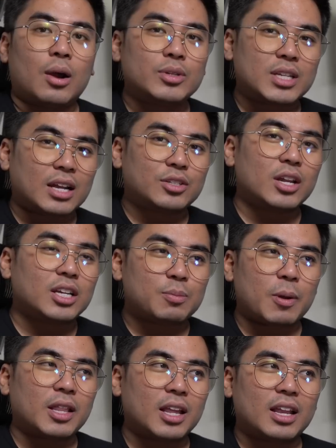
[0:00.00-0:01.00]
I was actually
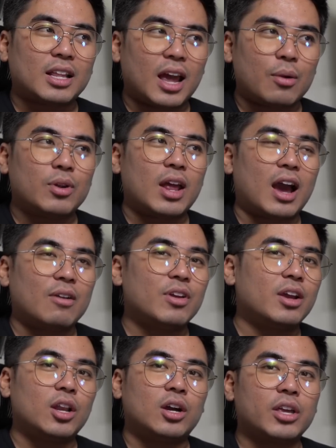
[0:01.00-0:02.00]
expecting that I would have a
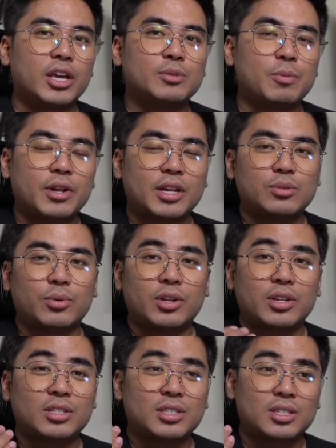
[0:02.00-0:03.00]
clunky experience when
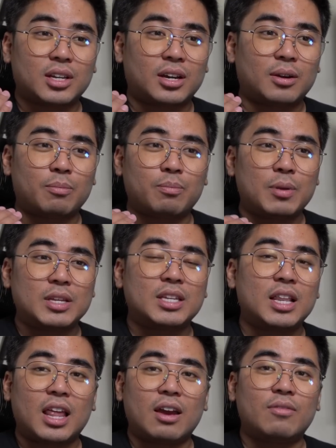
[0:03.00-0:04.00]
it's
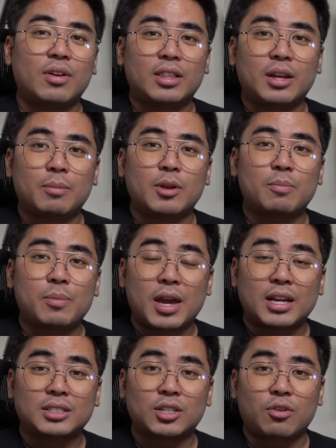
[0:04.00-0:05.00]
PC level
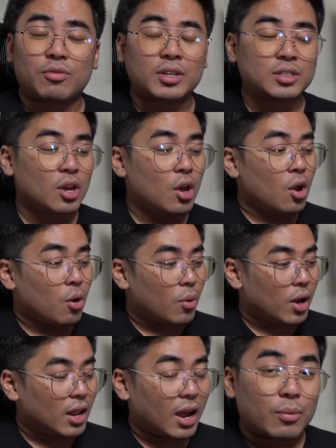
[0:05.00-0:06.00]
WPS Office.
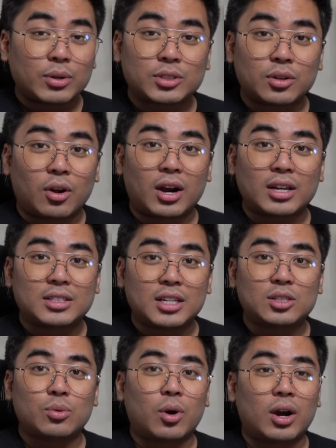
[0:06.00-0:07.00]
Well, I was wrong, as
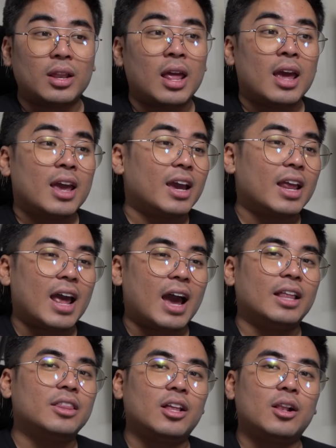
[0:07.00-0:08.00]
this one can
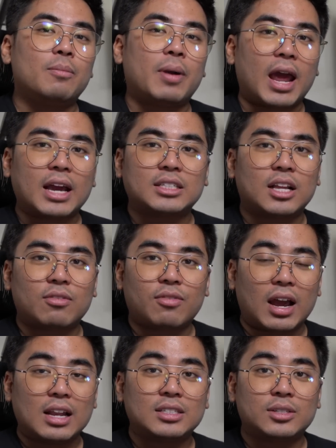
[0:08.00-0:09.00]
handle my Excel
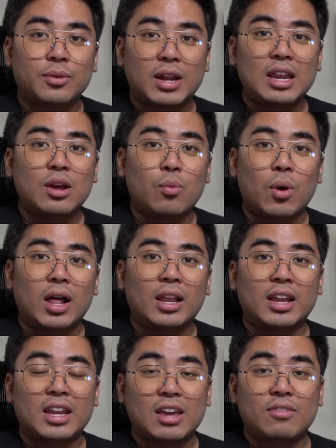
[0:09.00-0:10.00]
files really well
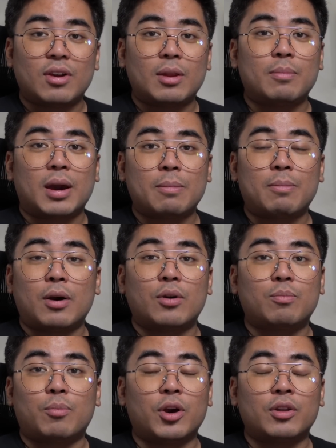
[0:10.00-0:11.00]
and even my
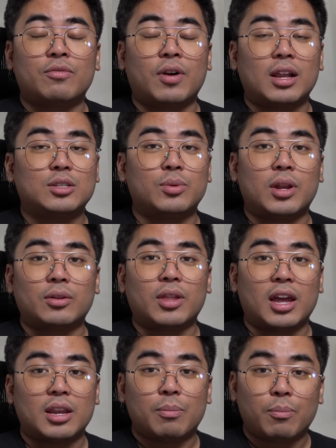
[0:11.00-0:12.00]
PowerPoint files without
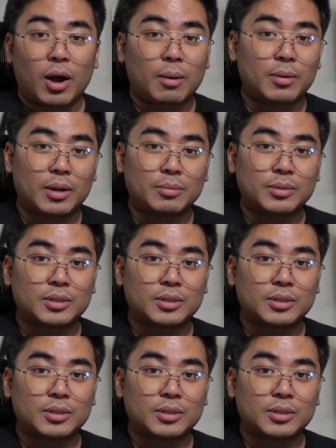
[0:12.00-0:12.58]
any problem.